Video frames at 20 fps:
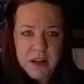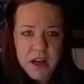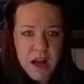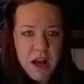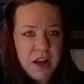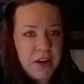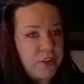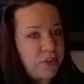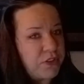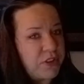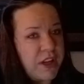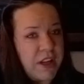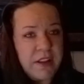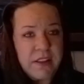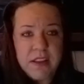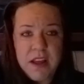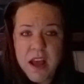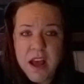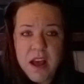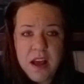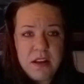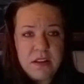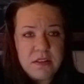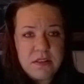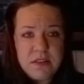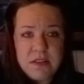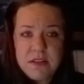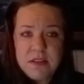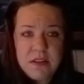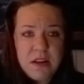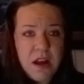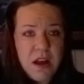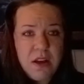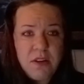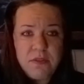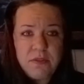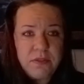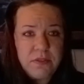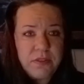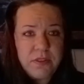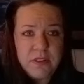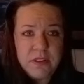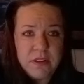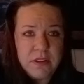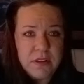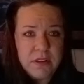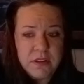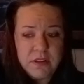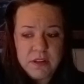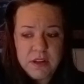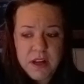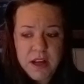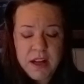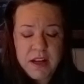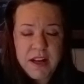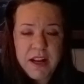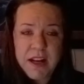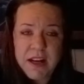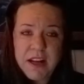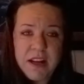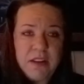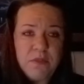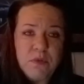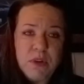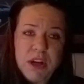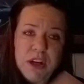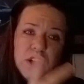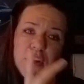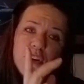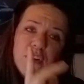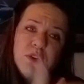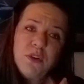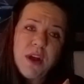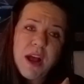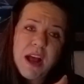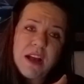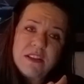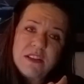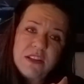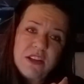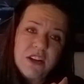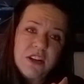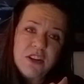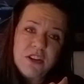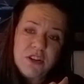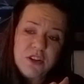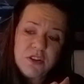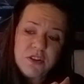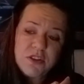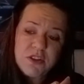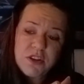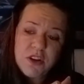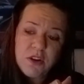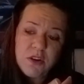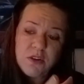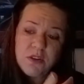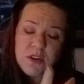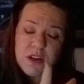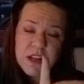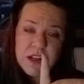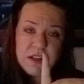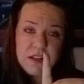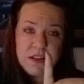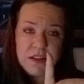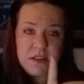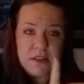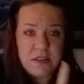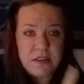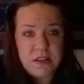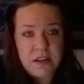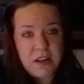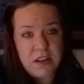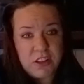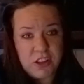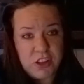I don't need that stuff. And any reader who asks you to do so is